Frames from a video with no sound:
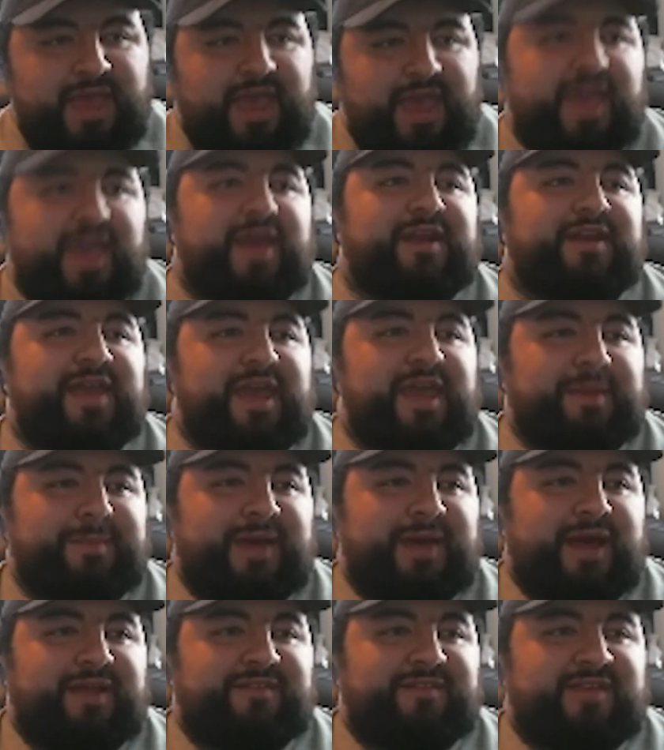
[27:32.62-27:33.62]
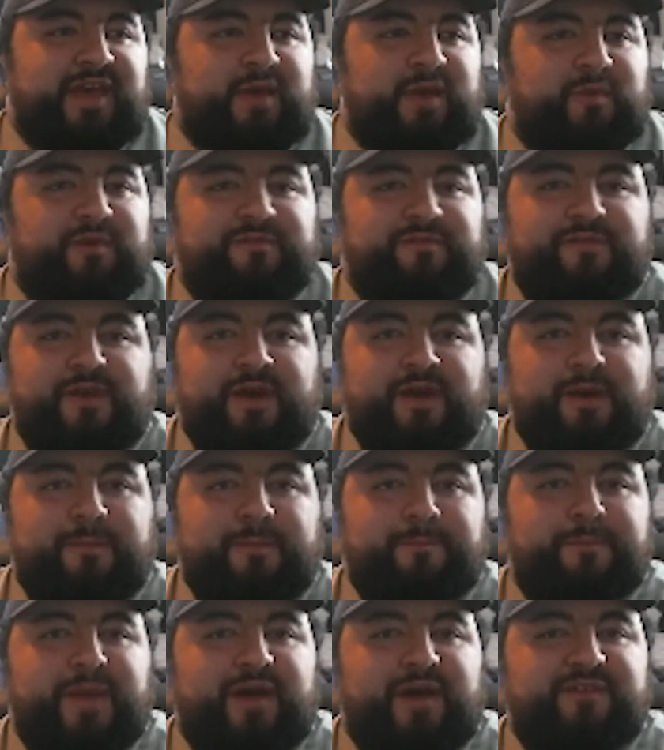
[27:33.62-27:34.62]
end game content with
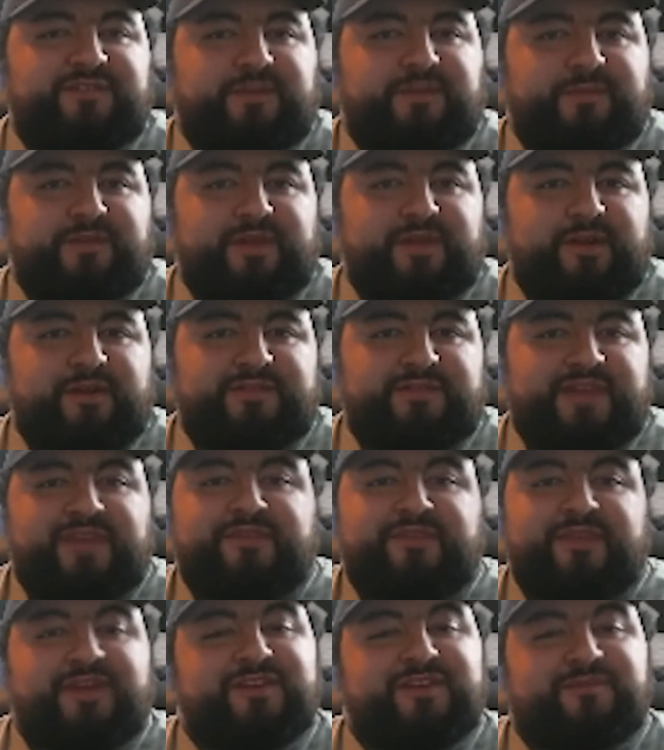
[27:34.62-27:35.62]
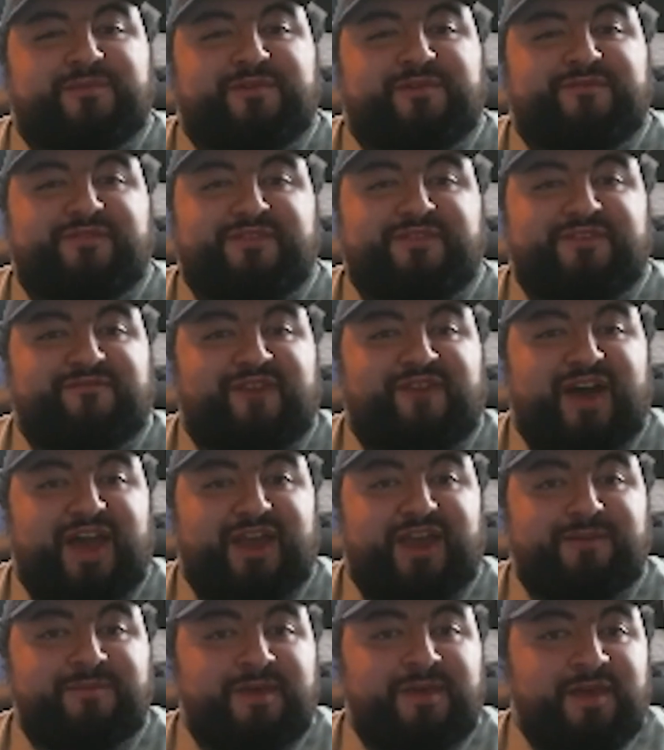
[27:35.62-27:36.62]
battle simulators, I think it's perfectly
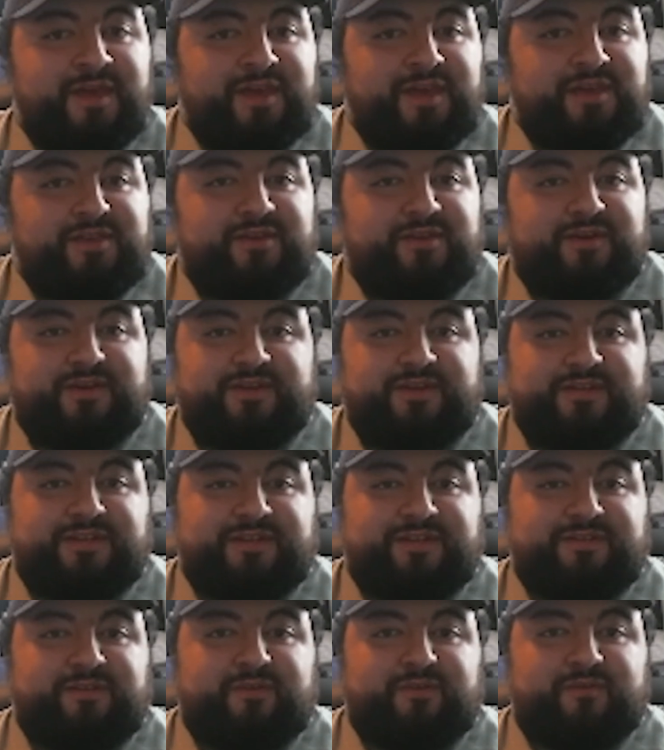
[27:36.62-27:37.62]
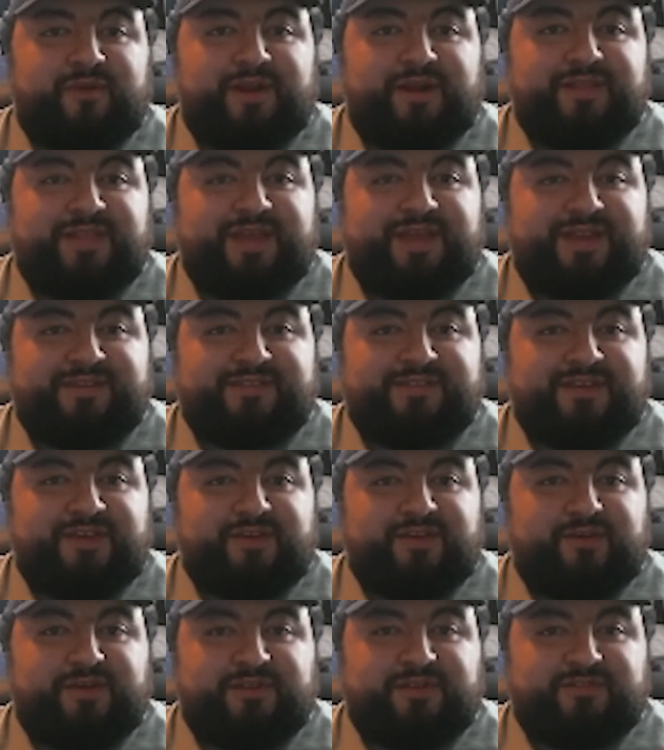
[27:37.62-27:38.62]
fine. You can, like I say,
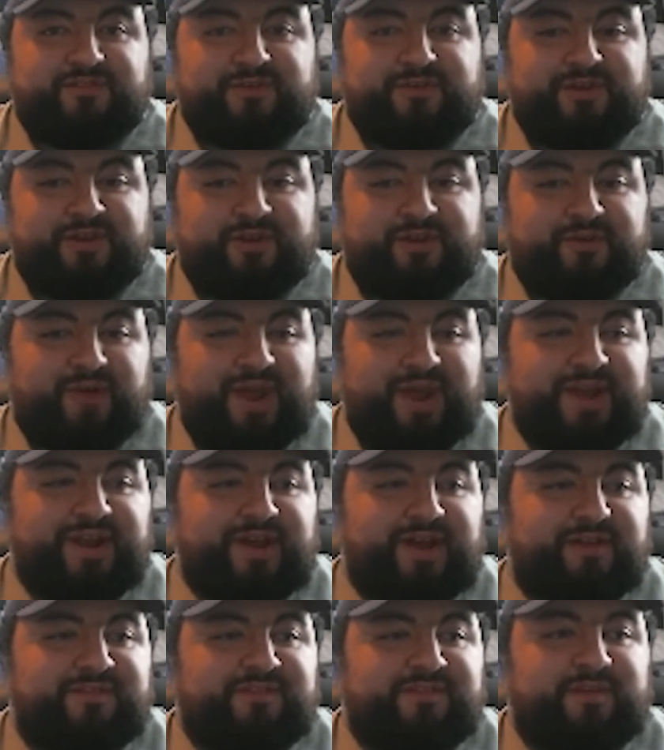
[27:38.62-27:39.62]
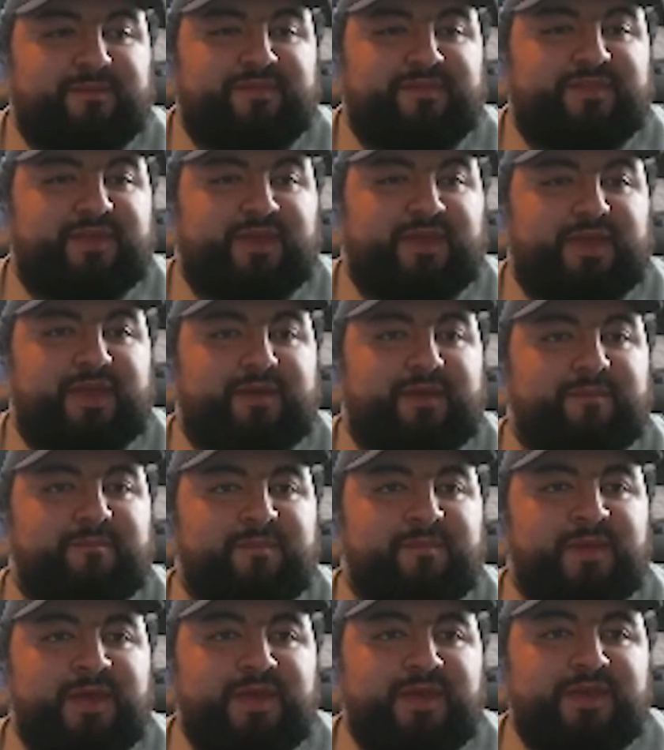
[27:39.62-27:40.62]
you can sort of grind out some of the
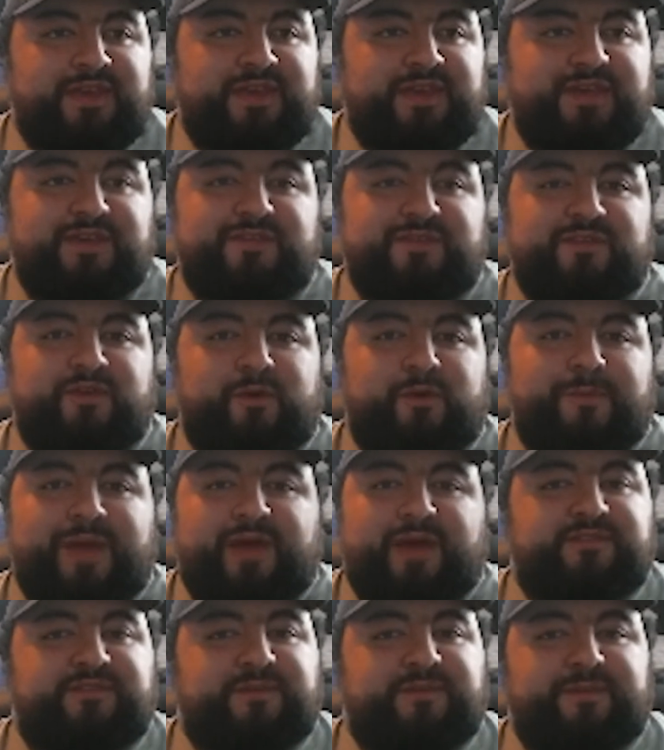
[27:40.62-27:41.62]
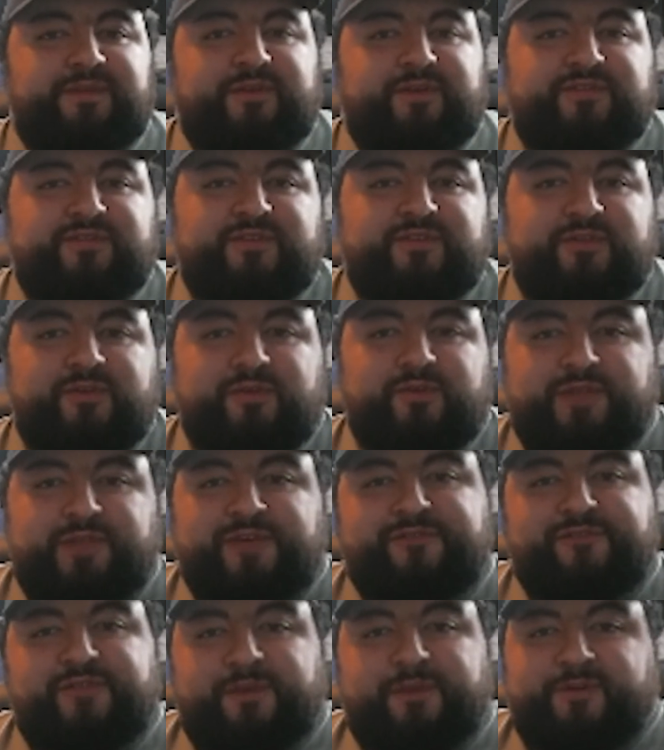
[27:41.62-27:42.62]
easier battle simulators to do,
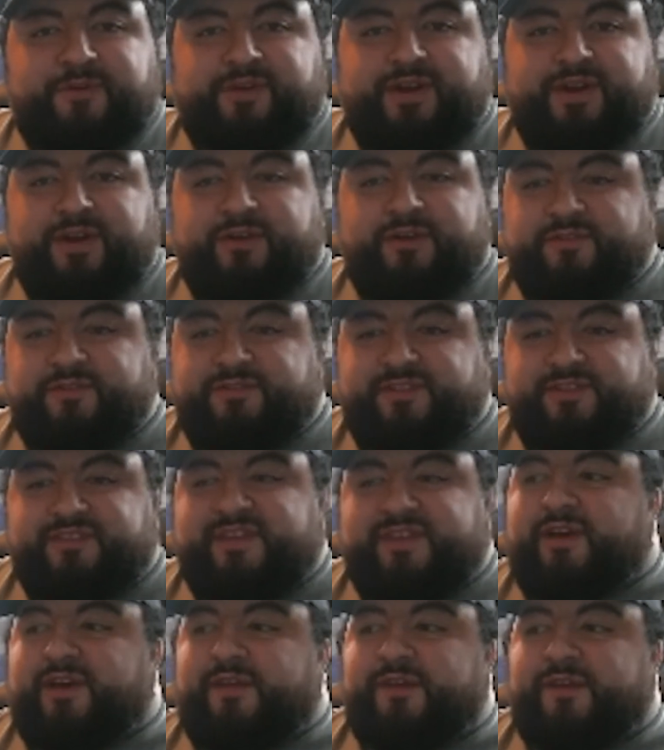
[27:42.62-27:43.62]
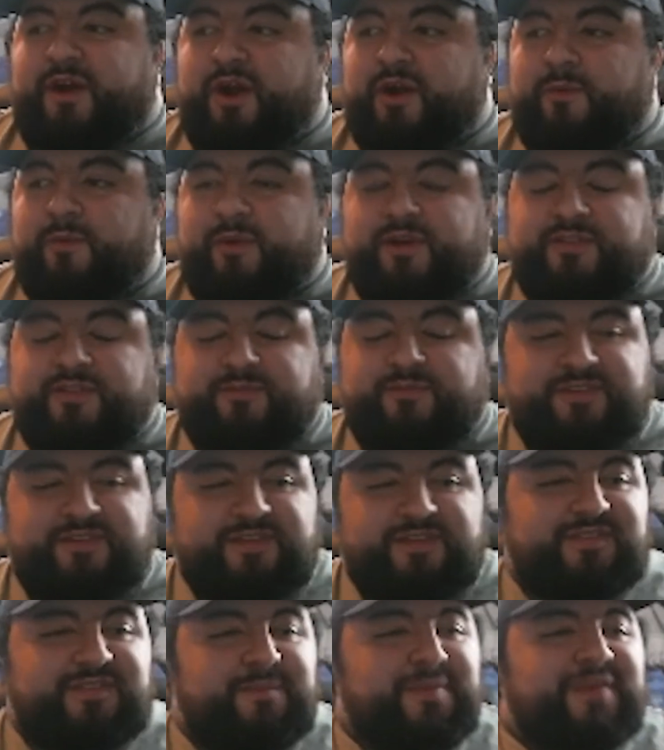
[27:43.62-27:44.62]
level up your characters to take on the hard ones, which
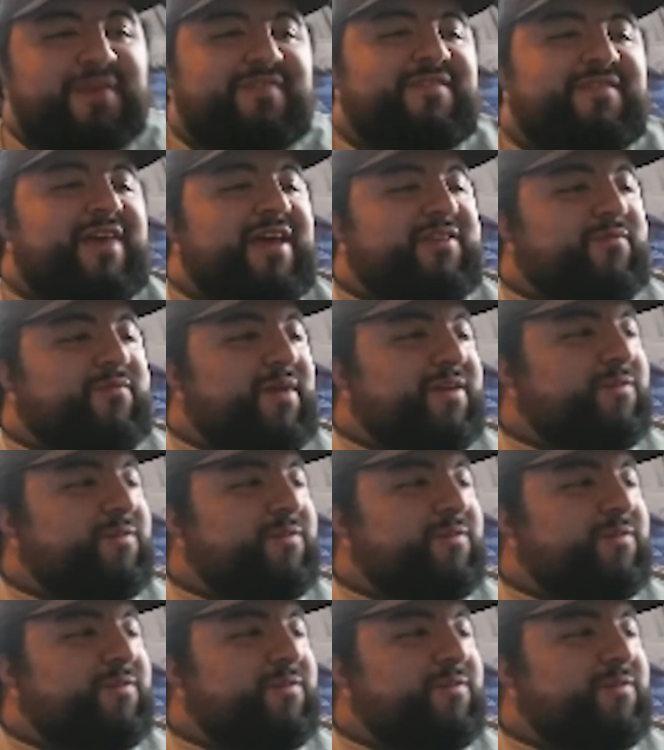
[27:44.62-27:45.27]
is a bit satisfying,